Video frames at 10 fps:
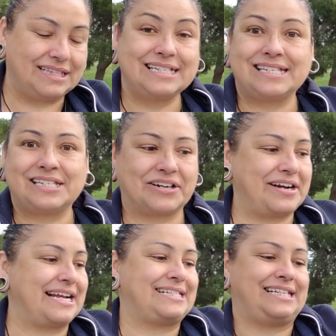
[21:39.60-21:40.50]
This is her
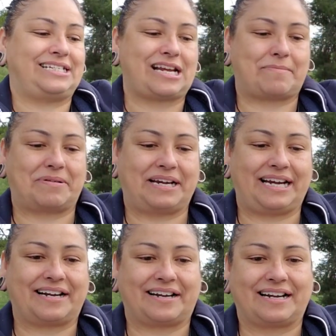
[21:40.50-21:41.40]
Etsy shop right
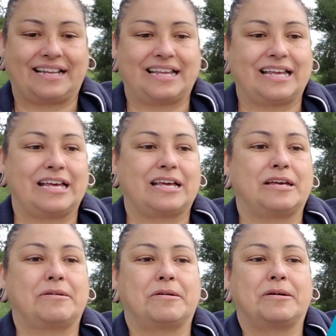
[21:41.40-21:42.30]
here.
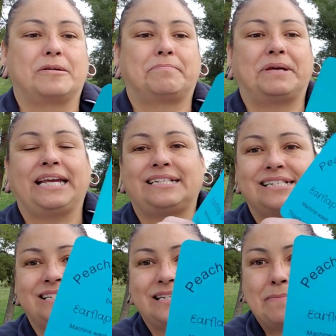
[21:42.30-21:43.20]

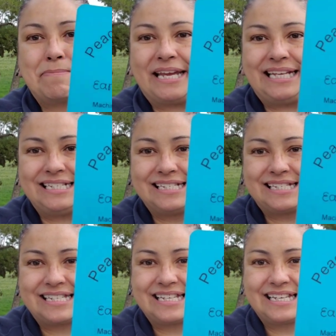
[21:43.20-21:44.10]
Peaches and
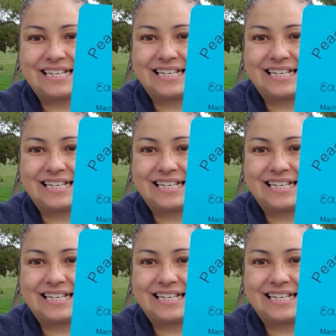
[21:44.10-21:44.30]
beans.